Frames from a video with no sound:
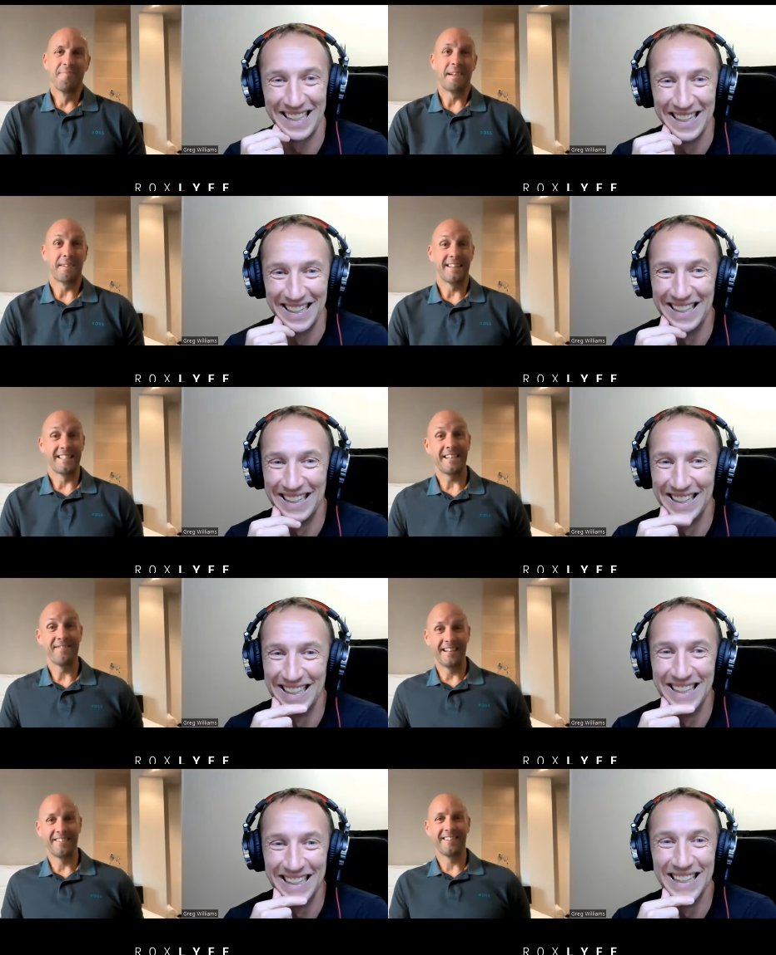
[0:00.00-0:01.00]
Speaker 1: in the
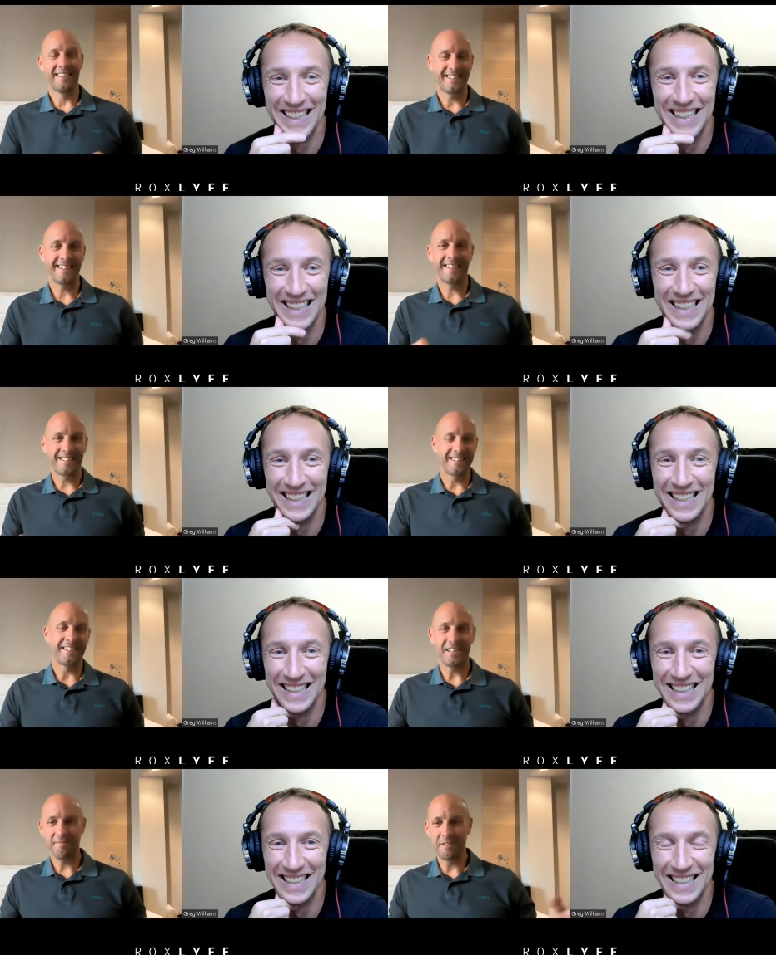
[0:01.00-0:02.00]
gym, they're on the you know the, the
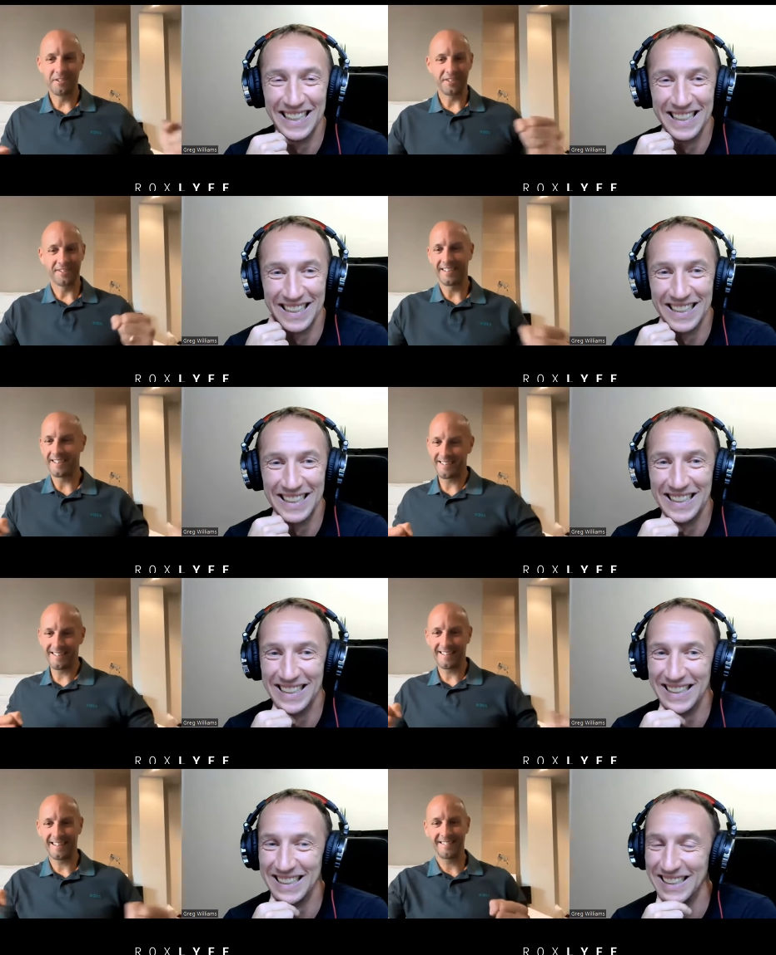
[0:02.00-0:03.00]
treadmills or the,
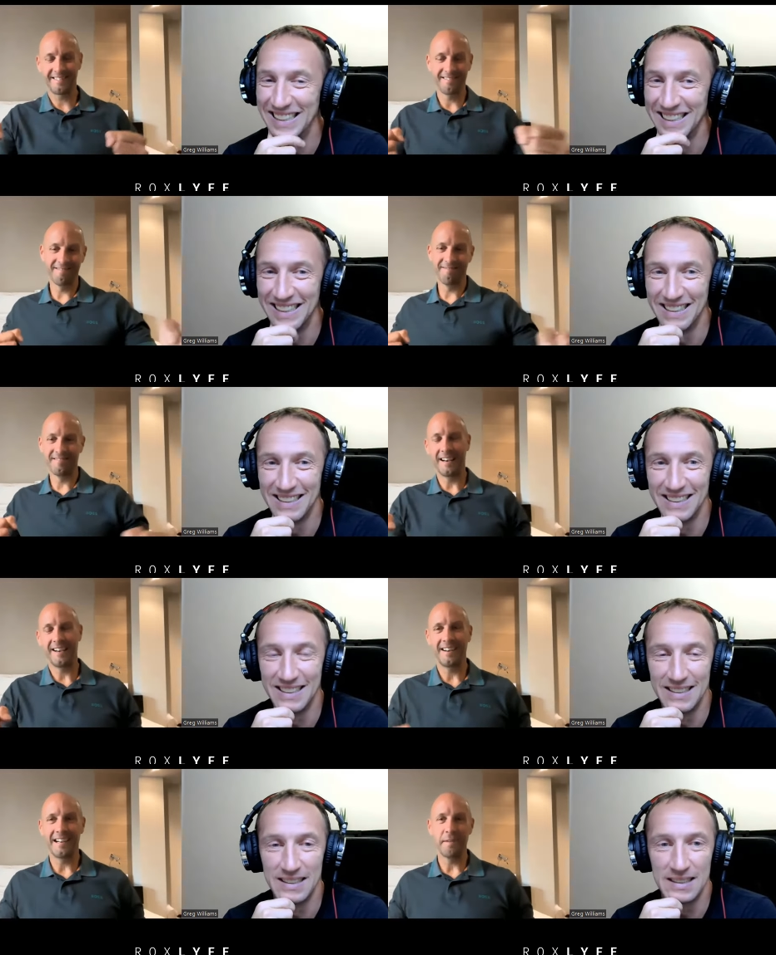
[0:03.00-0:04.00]
the that
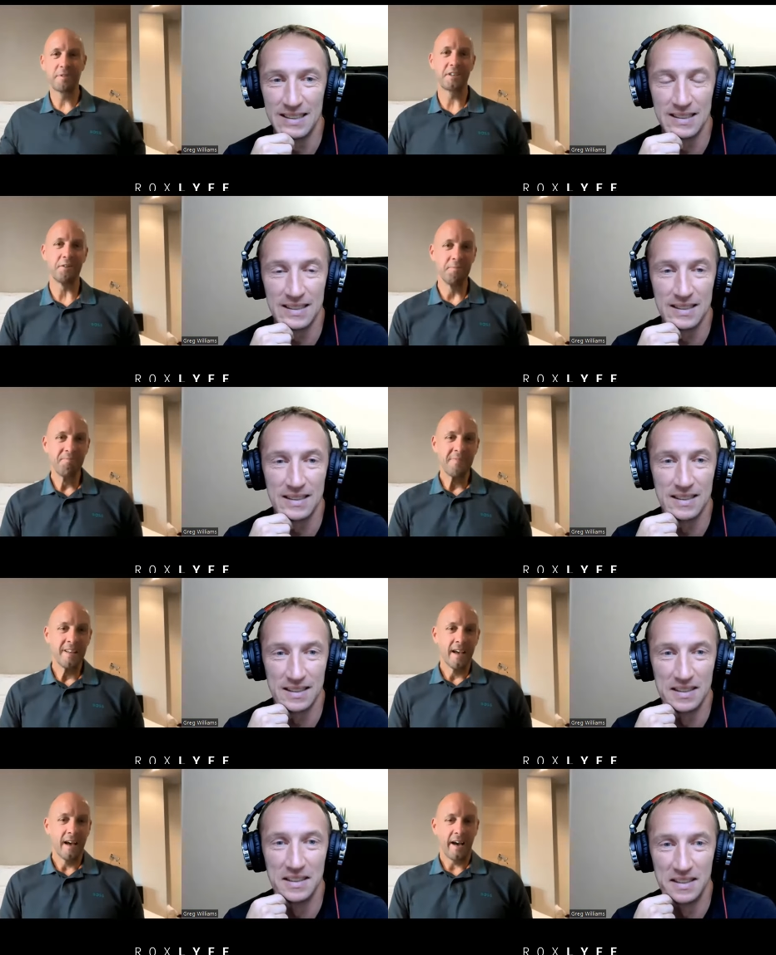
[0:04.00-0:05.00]
uh, elliptical,
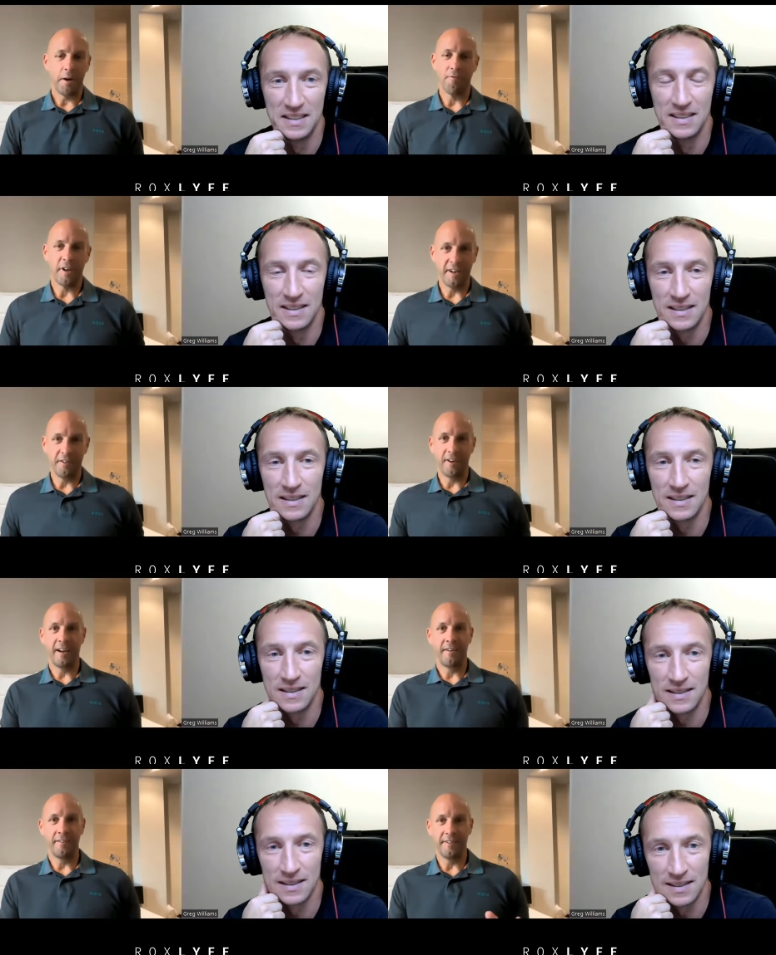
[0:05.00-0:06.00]
and I'm running
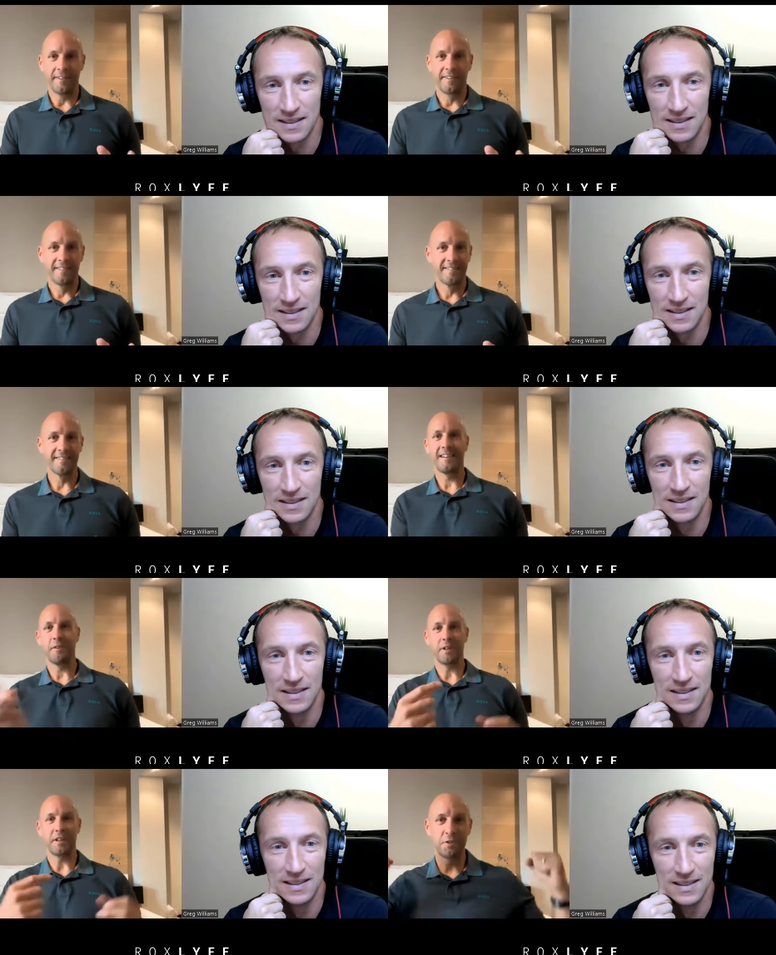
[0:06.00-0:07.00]
around
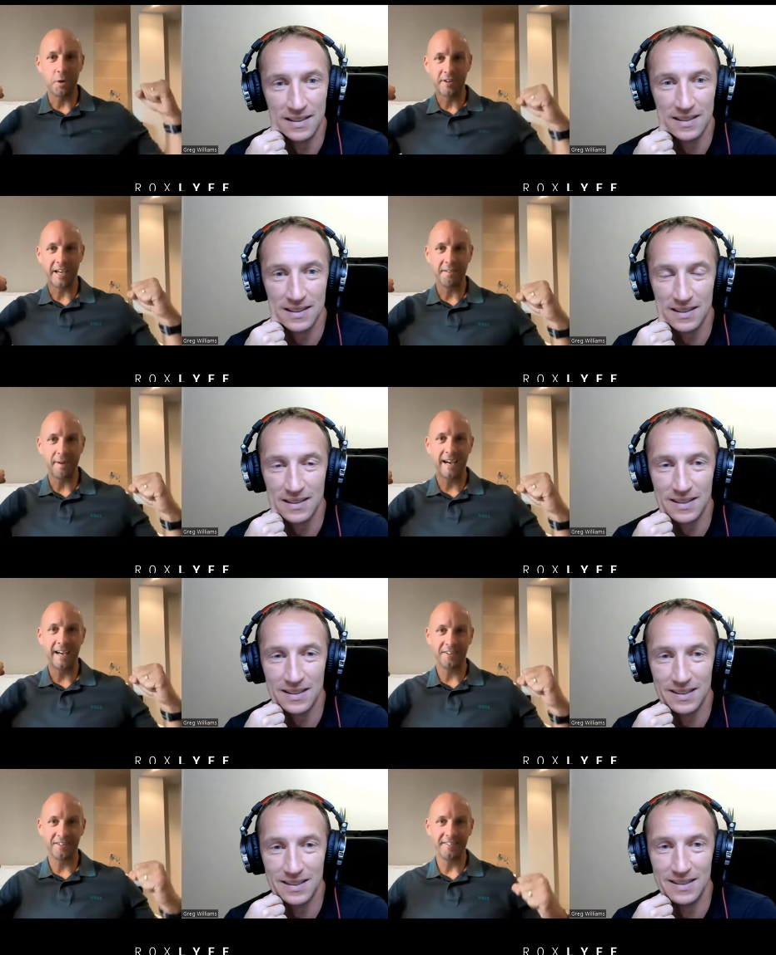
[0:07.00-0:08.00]
with a twelve K
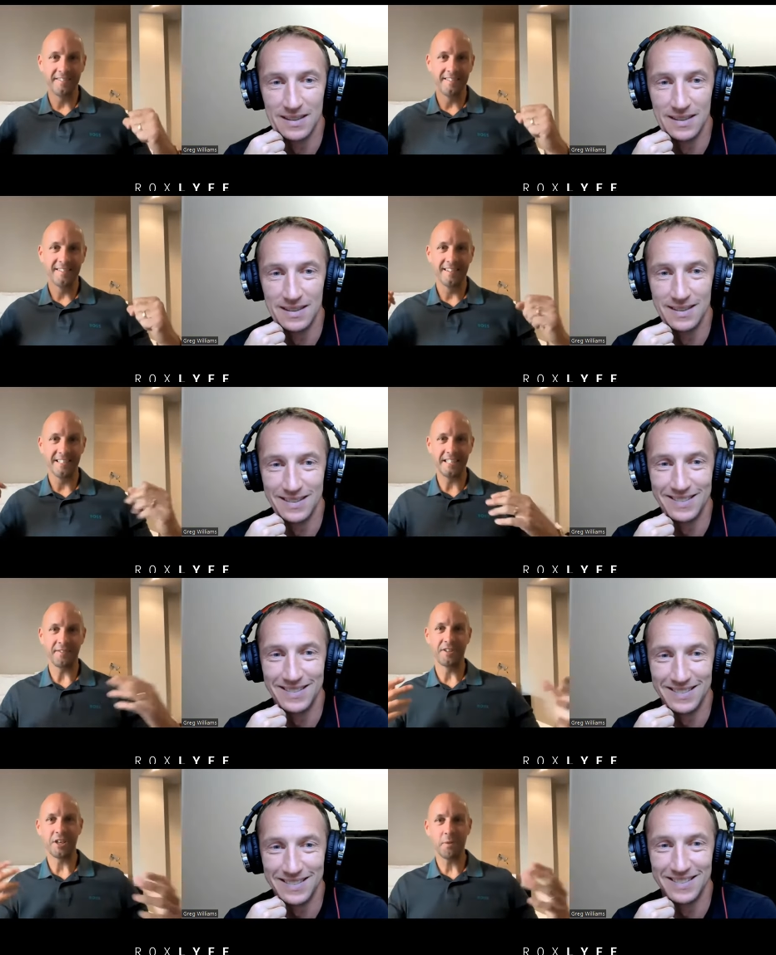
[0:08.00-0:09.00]
bag on. There's a
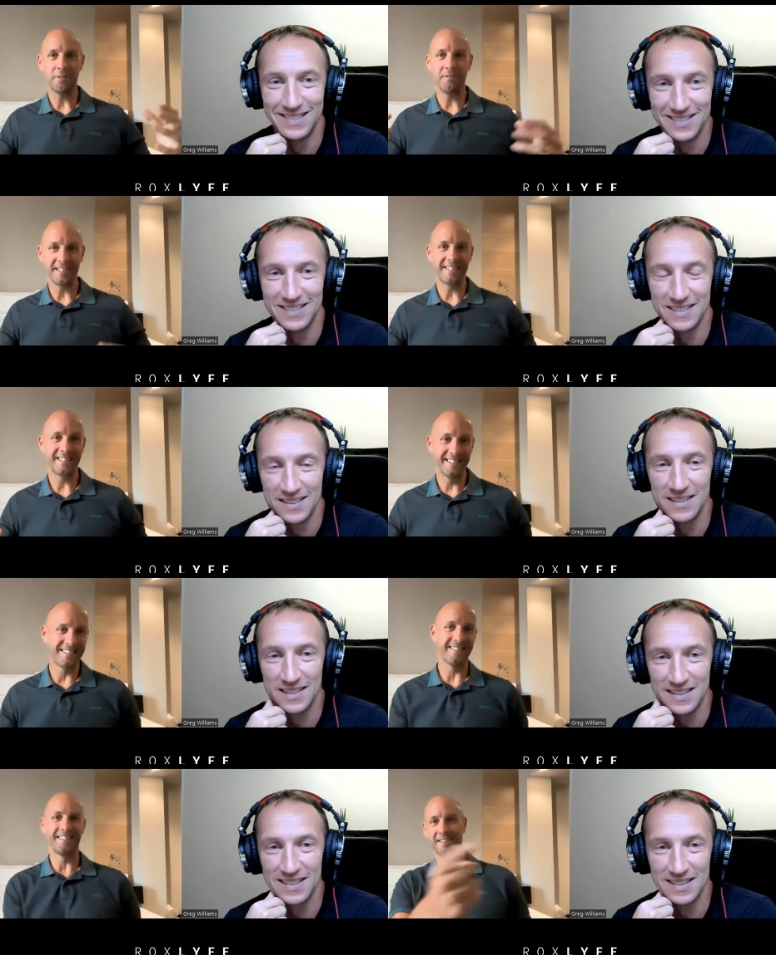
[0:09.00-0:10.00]
different type of
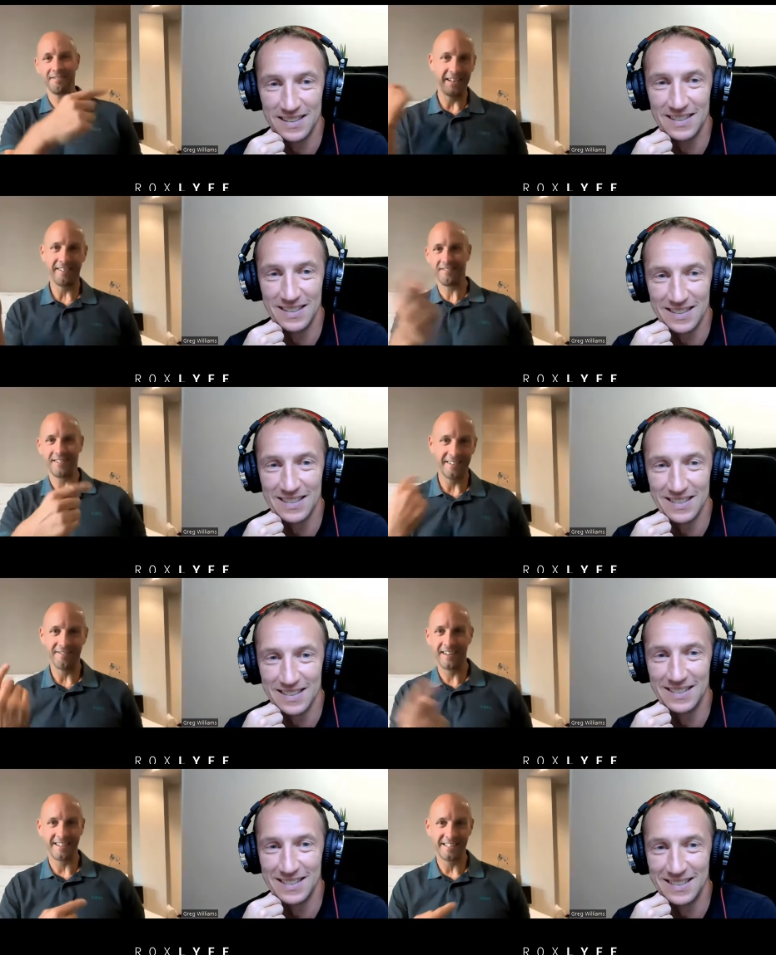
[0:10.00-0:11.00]
resistance going round and round
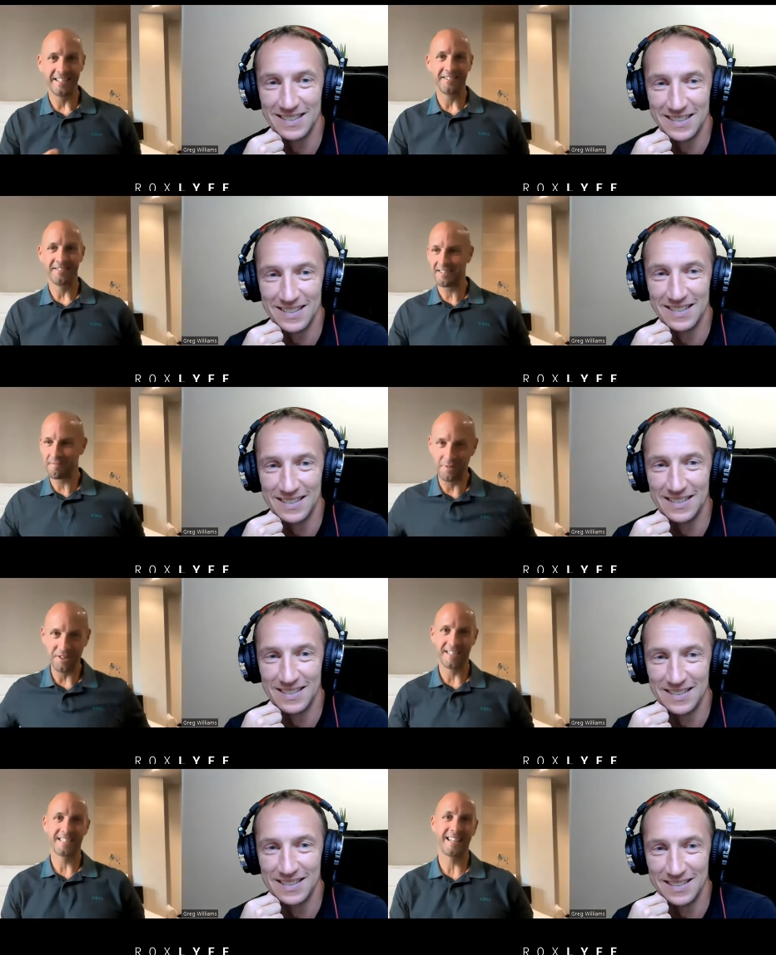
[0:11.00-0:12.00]
and round in circles, and I'm
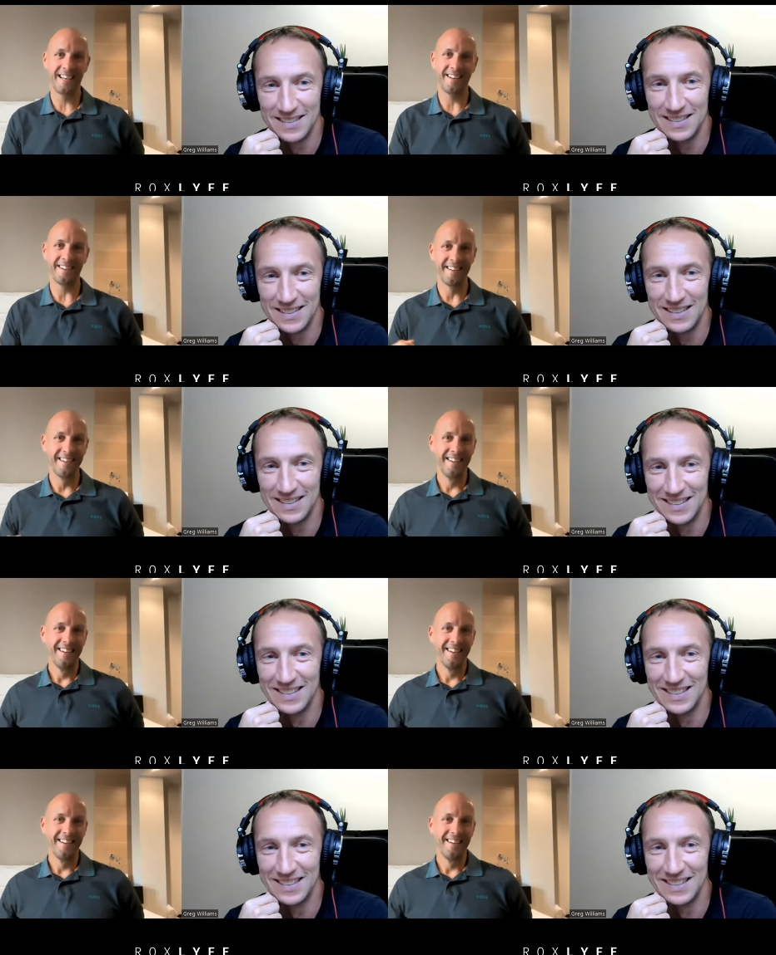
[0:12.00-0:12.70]
pushing a sled and